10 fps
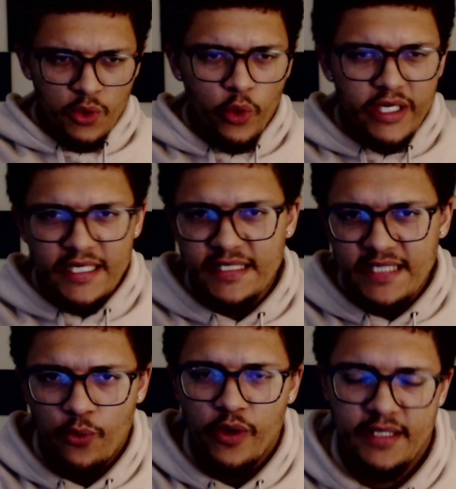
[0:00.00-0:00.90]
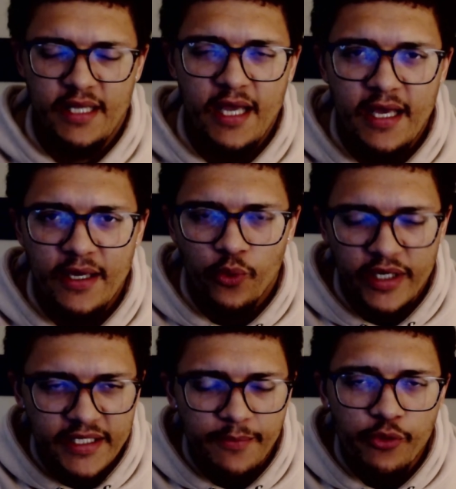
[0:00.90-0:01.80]
what it is I want
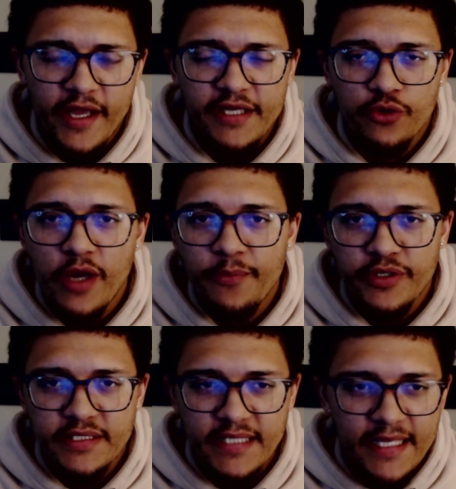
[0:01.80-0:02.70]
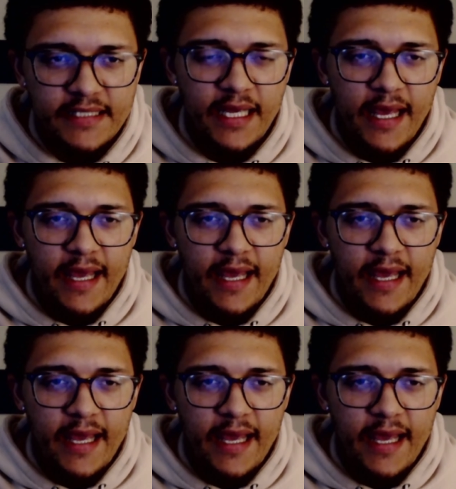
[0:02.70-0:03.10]
wanted the brand to represent.